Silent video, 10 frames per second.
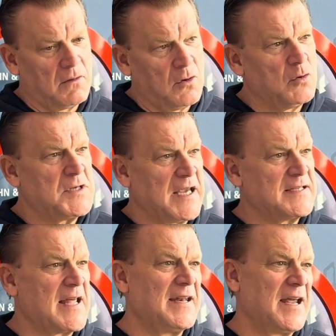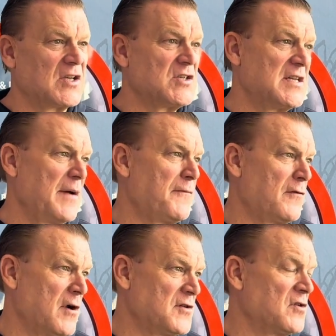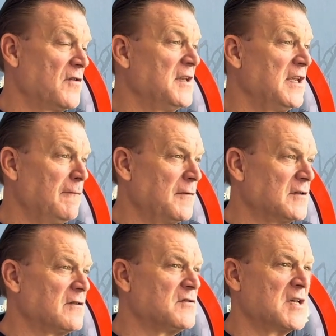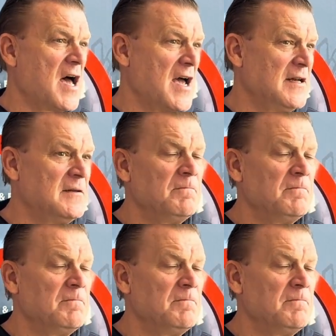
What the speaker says: Who takes that next step for us on the defensive side?